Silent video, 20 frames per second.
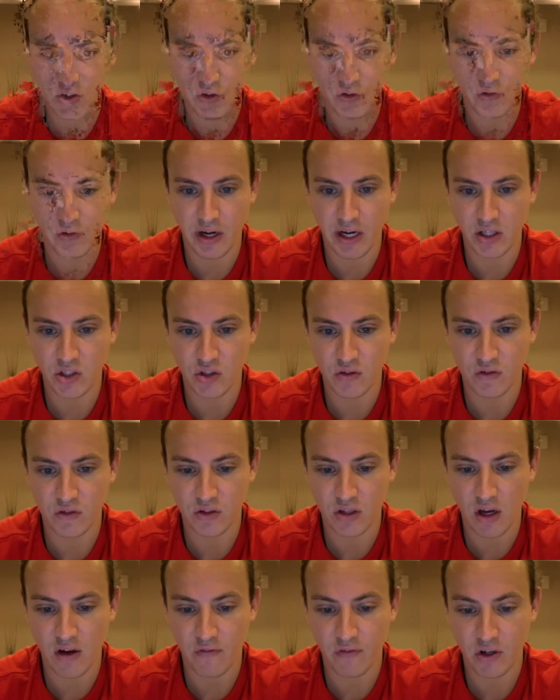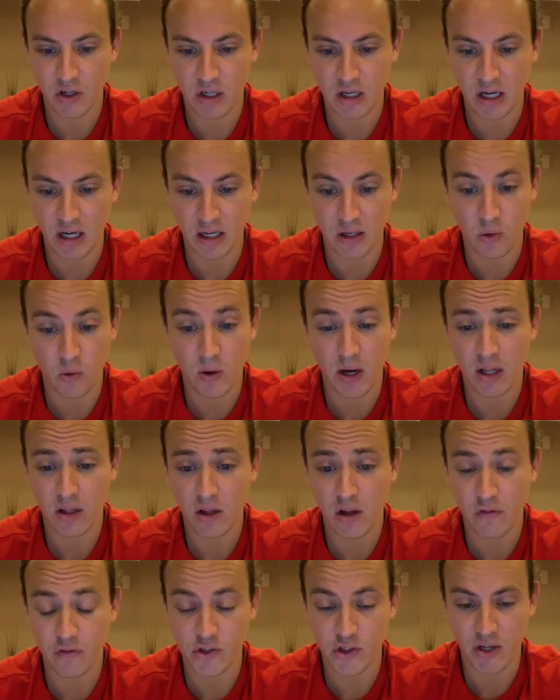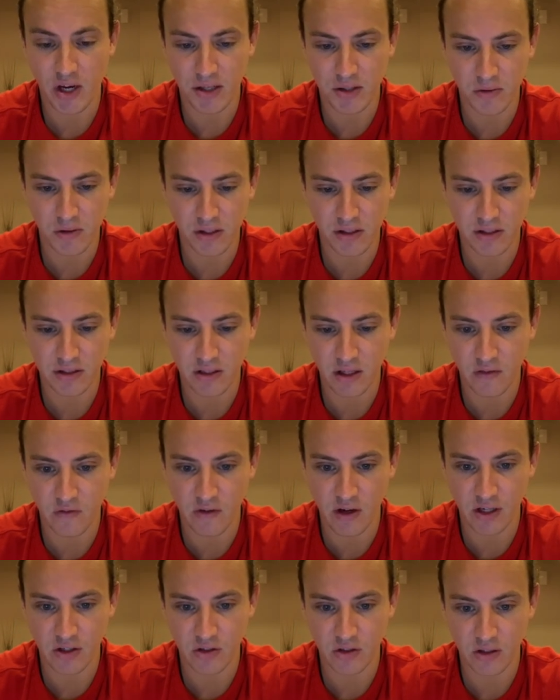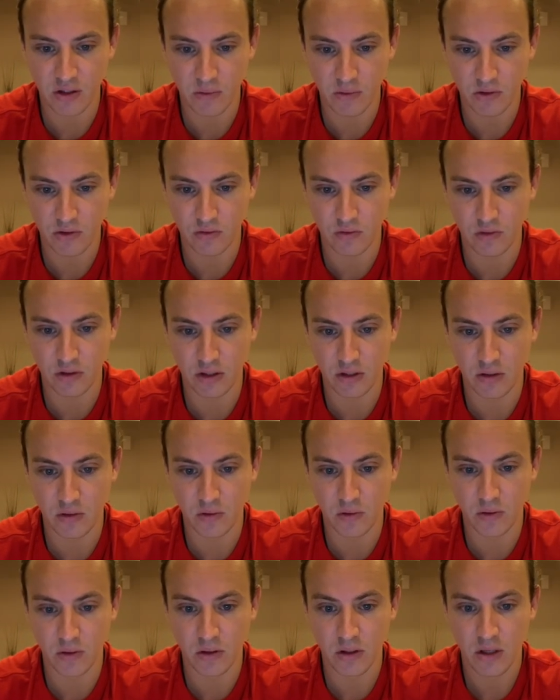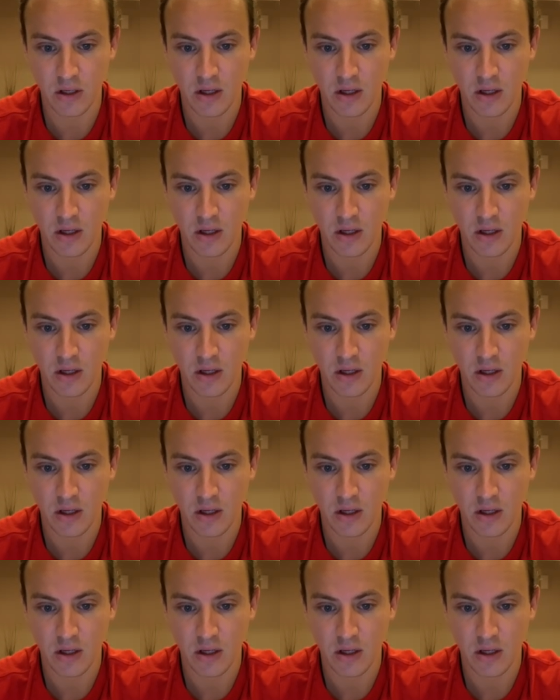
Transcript: range of stuff, quite a lot of Shadowless stuff actually, which is really cool.